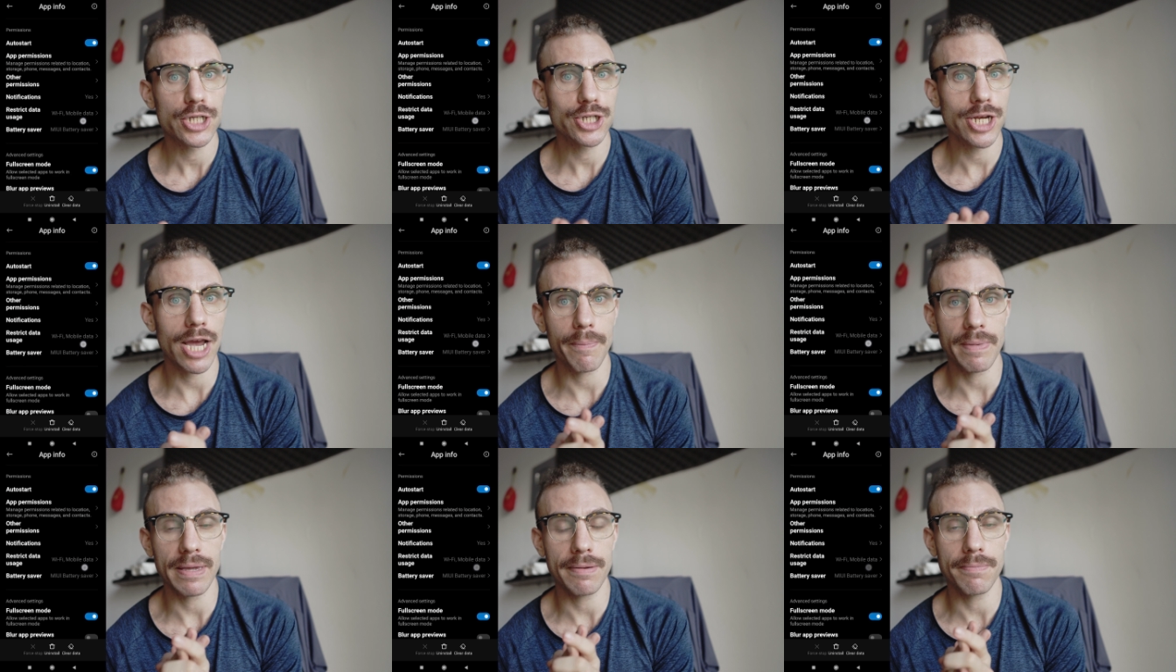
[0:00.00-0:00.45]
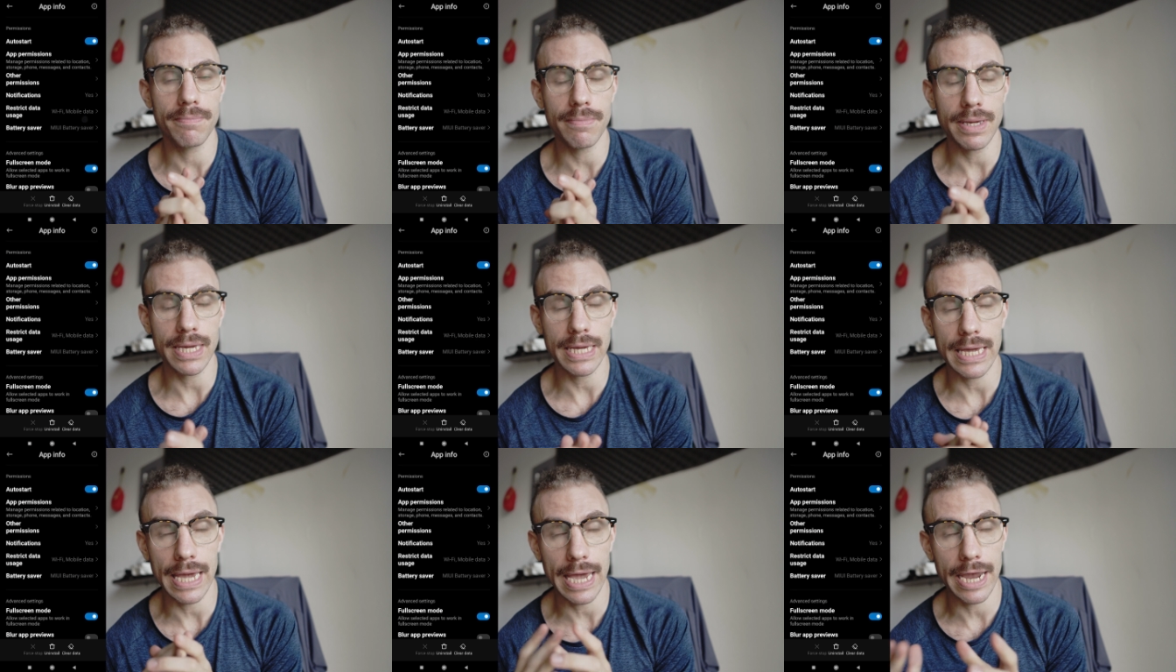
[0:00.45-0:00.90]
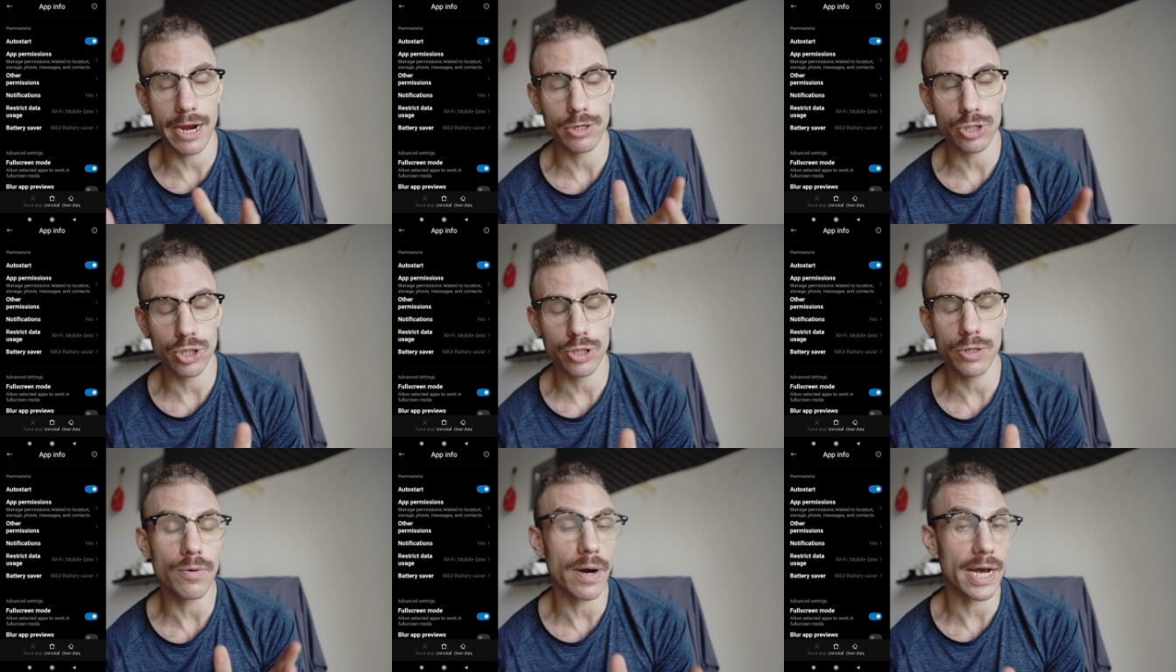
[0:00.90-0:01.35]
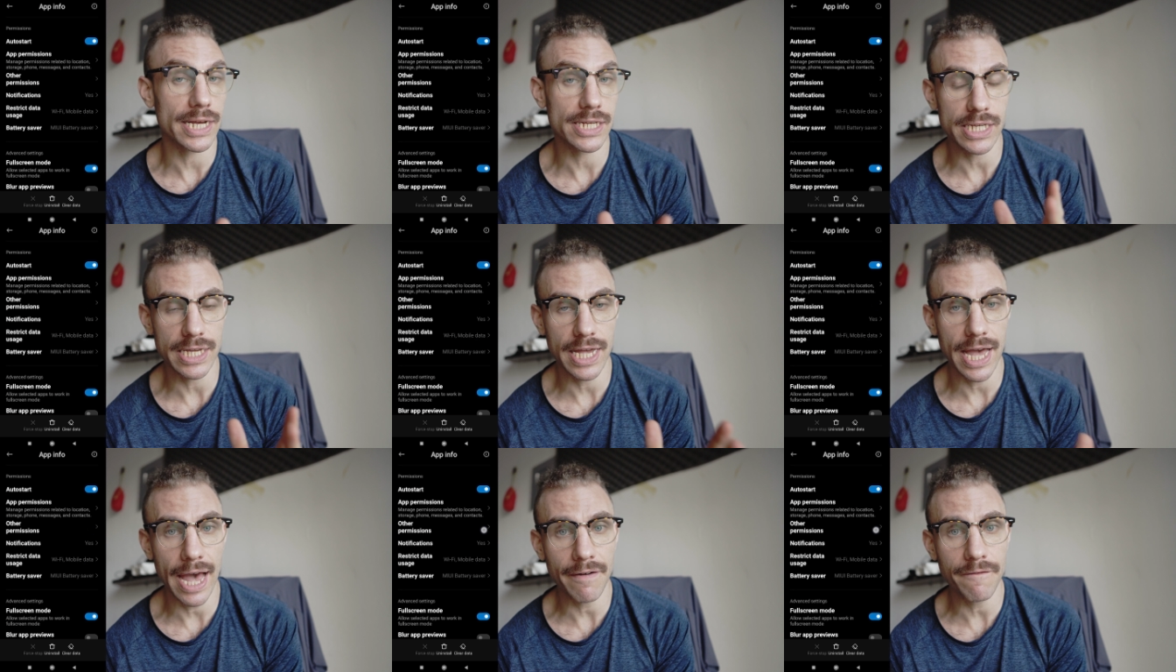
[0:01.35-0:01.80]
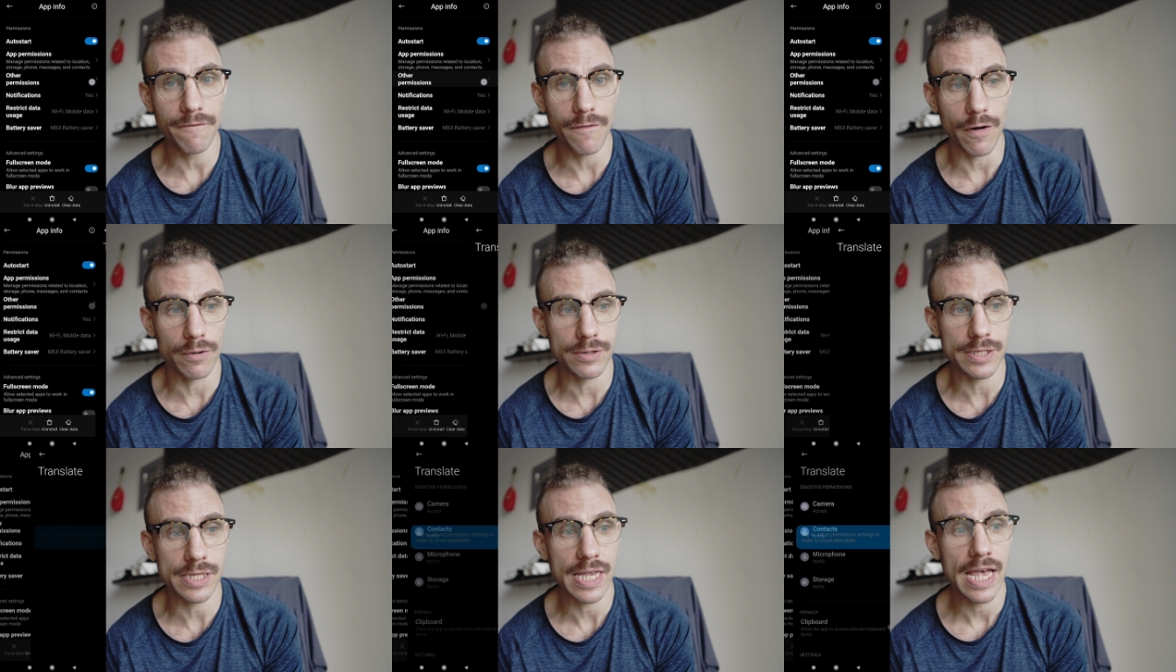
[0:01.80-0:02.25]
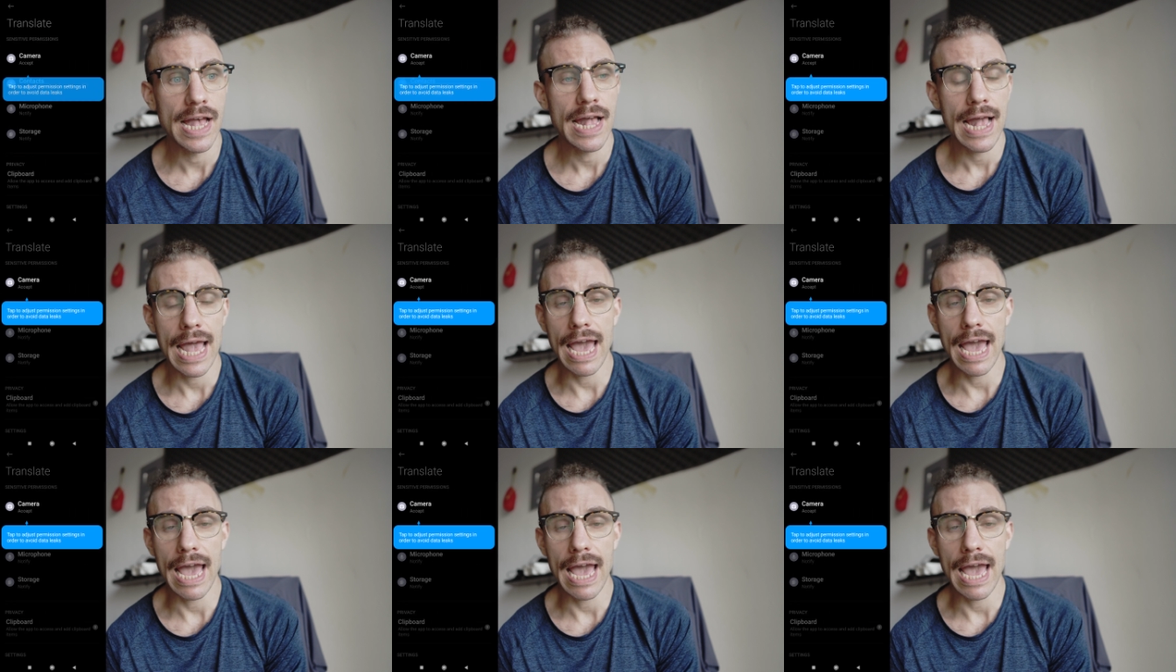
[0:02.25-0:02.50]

Xiaomi Mi Air two S E headphones,